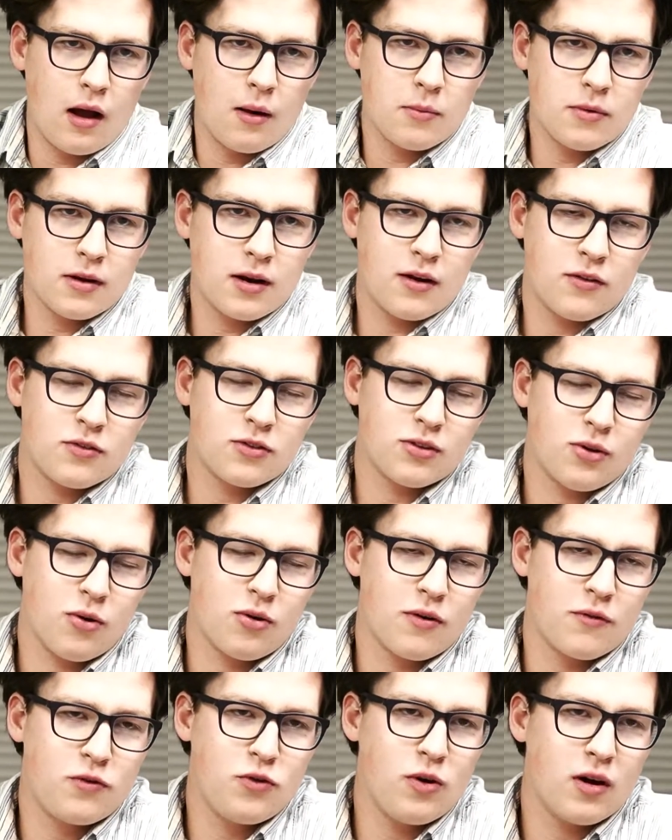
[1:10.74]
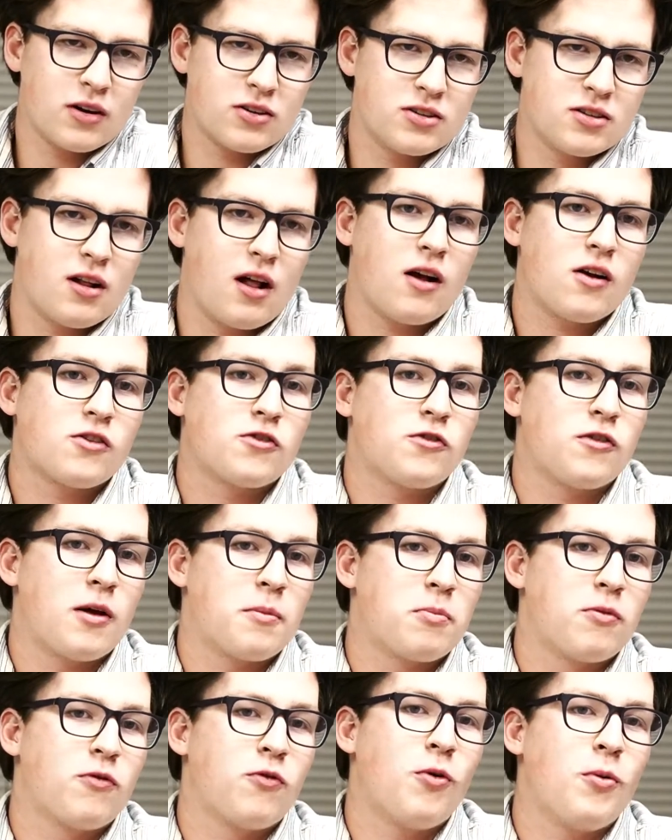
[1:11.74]
I'm gonna have to throw in a few extra dollars for
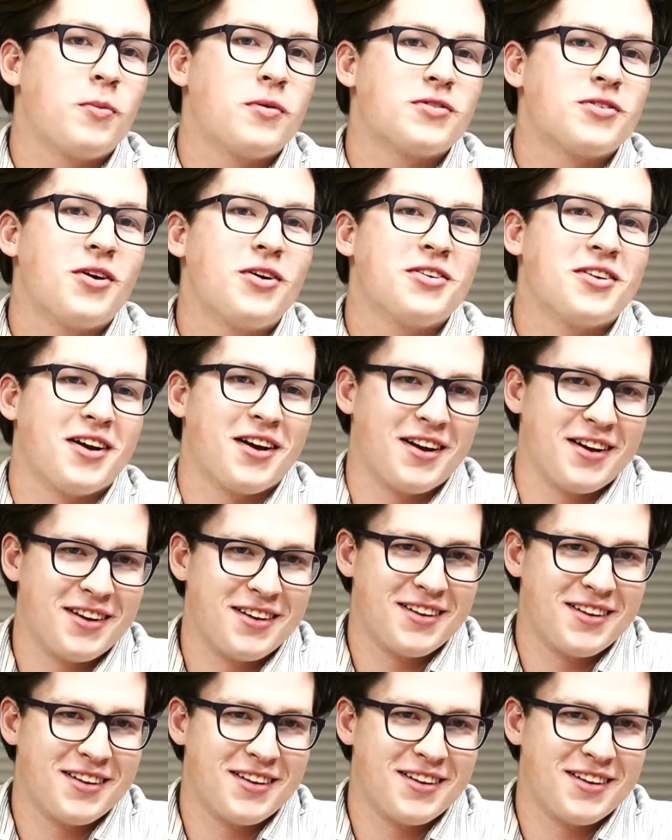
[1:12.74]
that performance, aren't I?